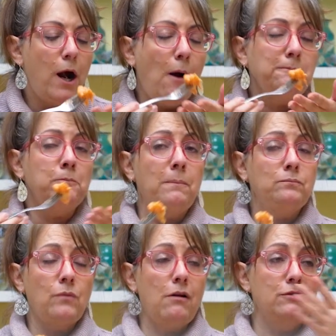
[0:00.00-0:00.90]
It
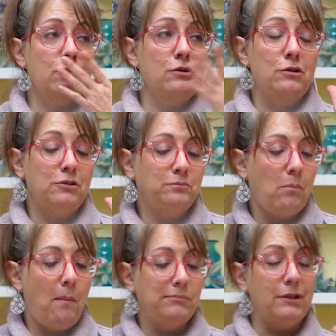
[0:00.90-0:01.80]
is so good.
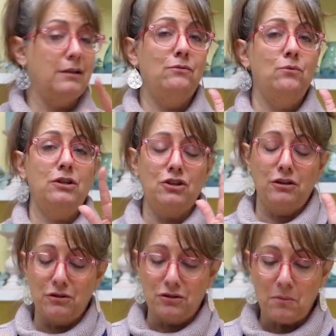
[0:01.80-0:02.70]
I don't even want to
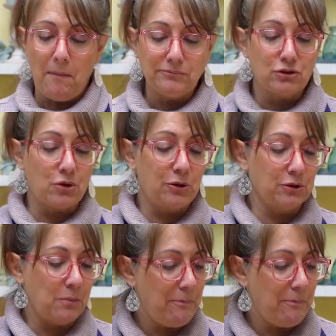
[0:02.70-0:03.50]
share these. They're so good.